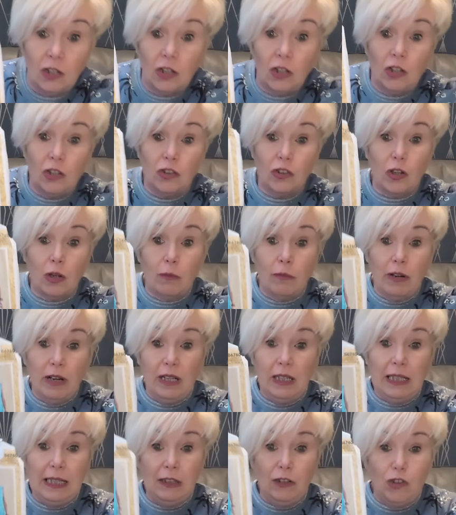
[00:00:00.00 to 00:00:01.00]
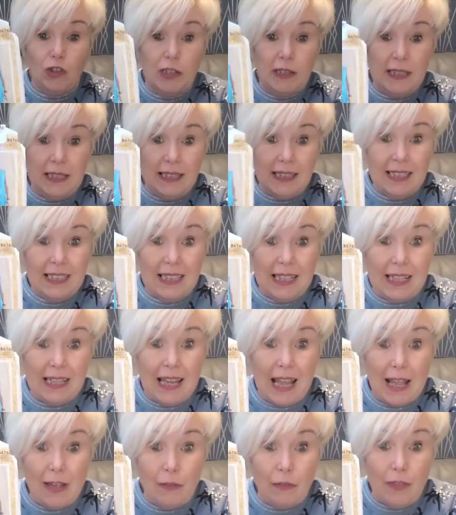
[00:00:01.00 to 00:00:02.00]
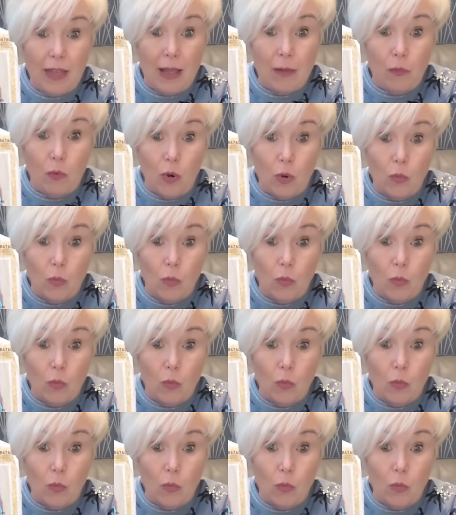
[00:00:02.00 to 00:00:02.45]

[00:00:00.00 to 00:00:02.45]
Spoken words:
So I'm really interested to see how that one